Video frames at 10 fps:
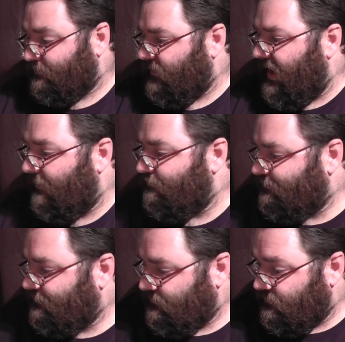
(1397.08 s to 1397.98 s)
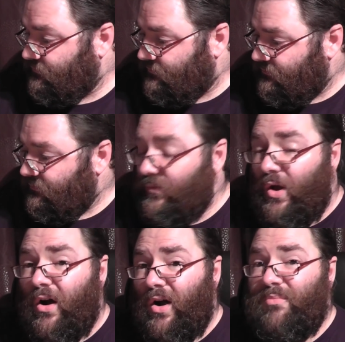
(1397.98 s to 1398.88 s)
yeah,
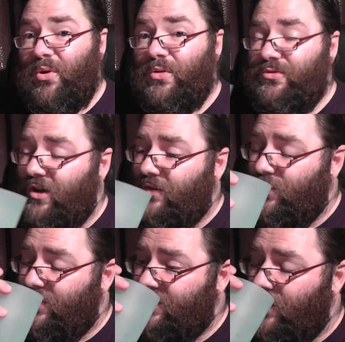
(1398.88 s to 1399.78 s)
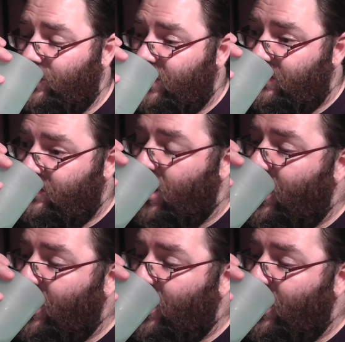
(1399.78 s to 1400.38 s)
I applaud Joe for what he's done with these.